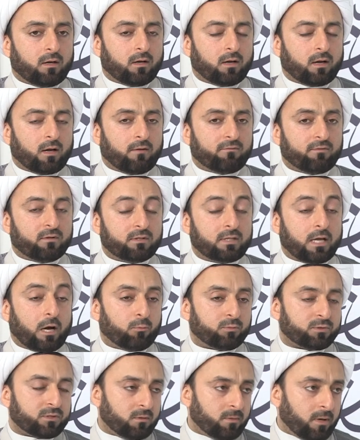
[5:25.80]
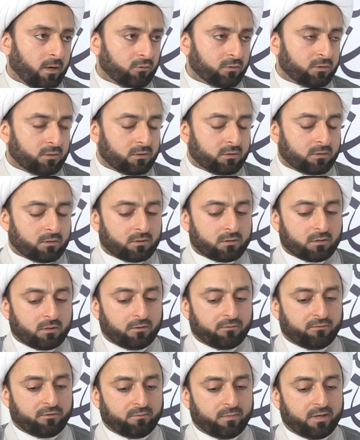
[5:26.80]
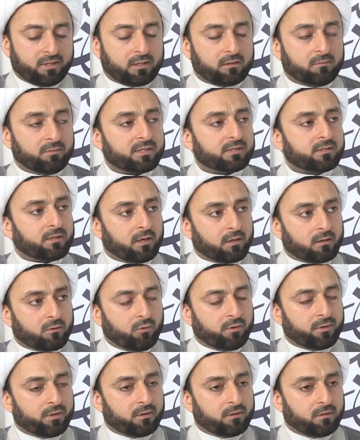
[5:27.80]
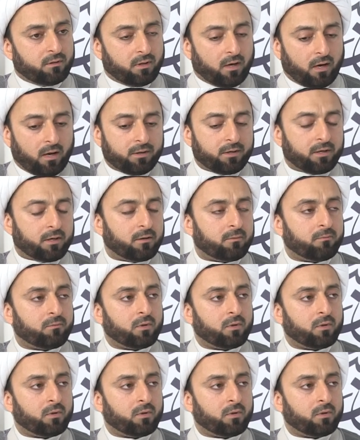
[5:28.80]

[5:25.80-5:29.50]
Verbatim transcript: have doubts about if he made any mistake within the ayah,